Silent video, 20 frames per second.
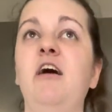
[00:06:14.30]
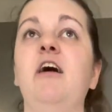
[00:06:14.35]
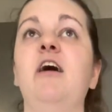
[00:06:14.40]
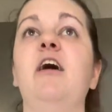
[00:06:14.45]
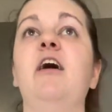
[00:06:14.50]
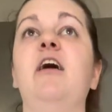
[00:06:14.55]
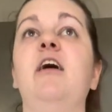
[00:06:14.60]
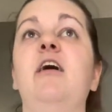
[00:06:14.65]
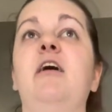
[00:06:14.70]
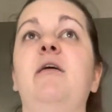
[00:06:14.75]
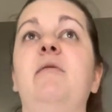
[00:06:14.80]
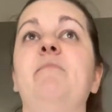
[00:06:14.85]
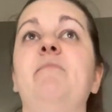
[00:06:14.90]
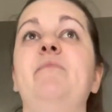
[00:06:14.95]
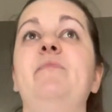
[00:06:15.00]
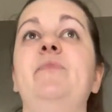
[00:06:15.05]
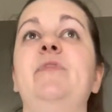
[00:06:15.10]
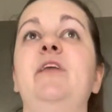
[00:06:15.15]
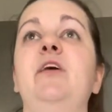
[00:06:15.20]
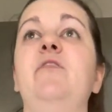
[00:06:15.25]

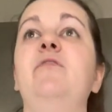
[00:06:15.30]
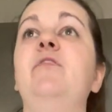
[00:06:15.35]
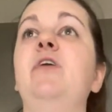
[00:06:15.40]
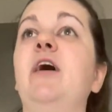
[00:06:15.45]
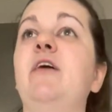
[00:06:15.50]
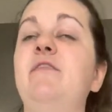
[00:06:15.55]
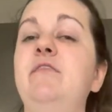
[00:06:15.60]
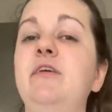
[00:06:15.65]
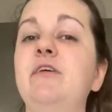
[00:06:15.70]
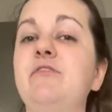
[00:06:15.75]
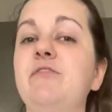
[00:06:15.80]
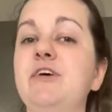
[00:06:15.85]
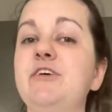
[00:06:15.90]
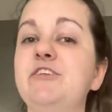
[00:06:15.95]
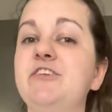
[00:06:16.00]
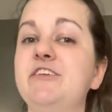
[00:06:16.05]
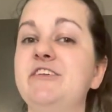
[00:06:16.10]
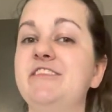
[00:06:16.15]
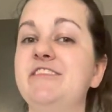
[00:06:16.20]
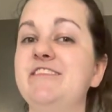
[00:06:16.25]
If you have any
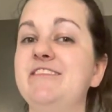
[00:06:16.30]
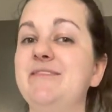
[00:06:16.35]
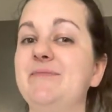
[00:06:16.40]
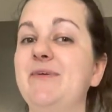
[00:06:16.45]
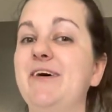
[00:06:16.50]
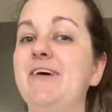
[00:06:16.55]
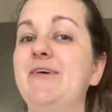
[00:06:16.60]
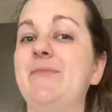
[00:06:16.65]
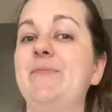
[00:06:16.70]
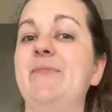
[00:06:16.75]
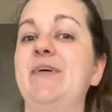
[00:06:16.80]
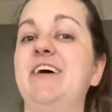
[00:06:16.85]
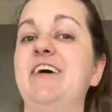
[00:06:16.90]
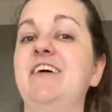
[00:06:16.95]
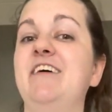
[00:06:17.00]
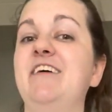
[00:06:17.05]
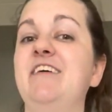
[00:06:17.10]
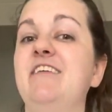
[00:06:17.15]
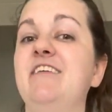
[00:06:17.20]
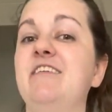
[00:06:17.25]
questions about
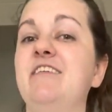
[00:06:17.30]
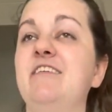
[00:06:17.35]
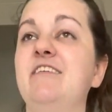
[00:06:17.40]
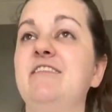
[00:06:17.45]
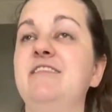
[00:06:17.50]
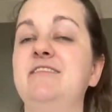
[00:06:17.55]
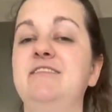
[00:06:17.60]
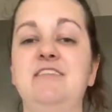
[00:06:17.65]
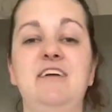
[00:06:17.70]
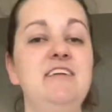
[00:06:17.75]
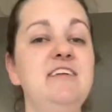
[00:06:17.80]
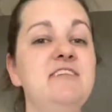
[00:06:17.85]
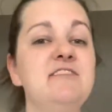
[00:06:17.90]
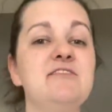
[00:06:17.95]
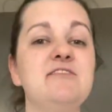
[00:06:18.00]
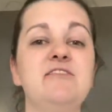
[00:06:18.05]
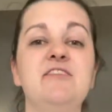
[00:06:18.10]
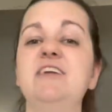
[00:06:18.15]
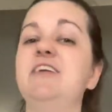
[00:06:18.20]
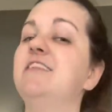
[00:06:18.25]
my
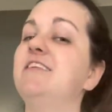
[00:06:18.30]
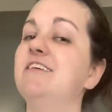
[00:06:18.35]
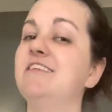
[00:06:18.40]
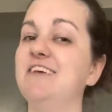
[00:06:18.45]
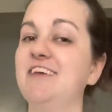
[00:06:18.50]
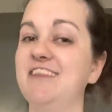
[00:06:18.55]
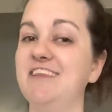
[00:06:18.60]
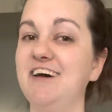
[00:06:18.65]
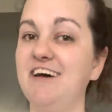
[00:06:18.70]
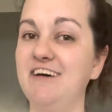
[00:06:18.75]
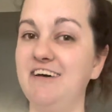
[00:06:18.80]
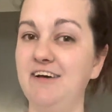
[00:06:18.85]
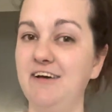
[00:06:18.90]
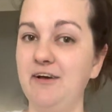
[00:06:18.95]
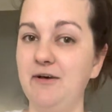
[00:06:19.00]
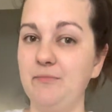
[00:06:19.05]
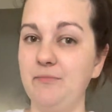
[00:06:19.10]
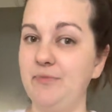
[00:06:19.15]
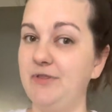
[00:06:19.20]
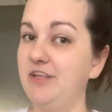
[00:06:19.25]
studies or anything like that,
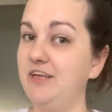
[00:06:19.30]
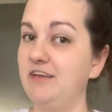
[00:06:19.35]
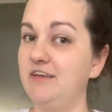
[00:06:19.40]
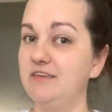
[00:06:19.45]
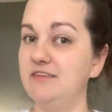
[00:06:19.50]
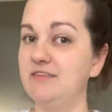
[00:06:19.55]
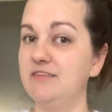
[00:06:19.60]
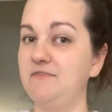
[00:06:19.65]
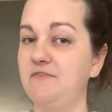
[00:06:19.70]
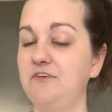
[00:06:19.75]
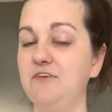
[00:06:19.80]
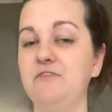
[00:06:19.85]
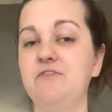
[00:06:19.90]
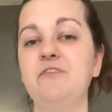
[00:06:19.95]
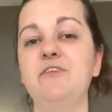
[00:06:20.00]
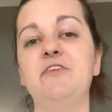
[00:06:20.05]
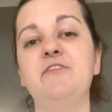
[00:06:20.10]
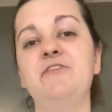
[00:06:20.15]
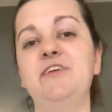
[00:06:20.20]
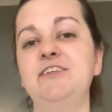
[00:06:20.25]
please feel
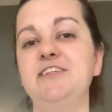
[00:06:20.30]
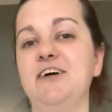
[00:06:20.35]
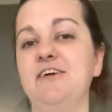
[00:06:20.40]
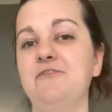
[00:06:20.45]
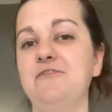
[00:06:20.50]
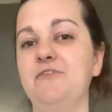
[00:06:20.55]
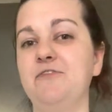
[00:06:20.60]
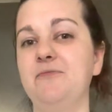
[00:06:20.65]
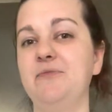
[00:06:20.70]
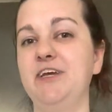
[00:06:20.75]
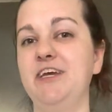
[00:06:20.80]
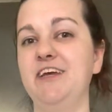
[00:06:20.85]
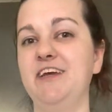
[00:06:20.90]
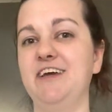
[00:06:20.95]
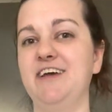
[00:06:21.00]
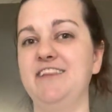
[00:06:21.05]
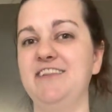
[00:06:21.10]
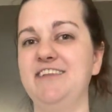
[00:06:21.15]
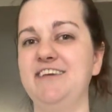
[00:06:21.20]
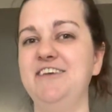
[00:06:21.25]
free to reach out for me.
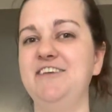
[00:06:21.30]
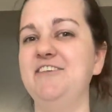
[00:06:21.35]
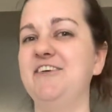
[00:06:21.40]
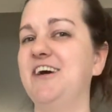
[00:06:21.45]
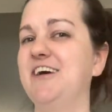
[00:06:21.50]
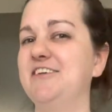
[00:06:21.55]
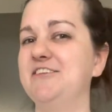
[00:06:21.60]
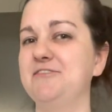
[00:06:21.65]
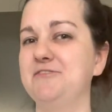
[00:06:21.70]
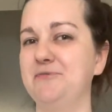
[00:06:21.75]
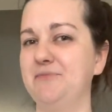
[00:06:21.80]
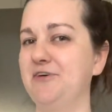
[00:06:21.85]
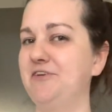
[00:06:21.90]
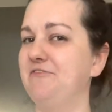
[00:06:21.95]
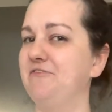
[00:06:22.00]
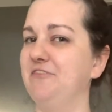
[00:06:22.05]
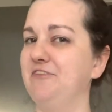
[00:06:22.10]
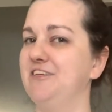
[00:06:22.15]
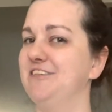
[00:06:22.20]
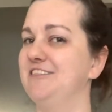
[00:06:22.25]
And thank you guys so much
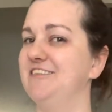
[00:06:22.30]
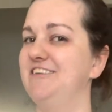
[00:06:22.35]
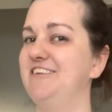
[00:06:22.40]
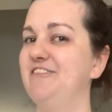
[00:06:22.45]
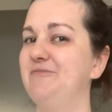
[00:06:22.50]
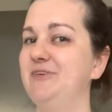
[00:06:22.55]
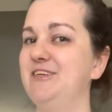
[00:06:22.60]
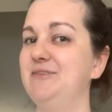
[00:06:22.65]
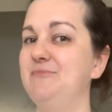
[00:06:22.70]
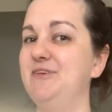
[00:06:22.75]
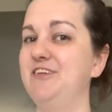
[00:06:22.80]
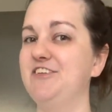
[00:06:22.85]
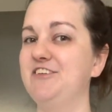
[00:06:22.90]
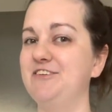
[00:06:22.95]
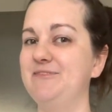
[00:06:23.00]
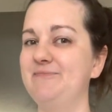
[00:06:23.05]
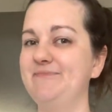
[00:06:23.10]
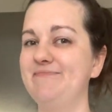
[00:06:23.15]
for listening to my speech.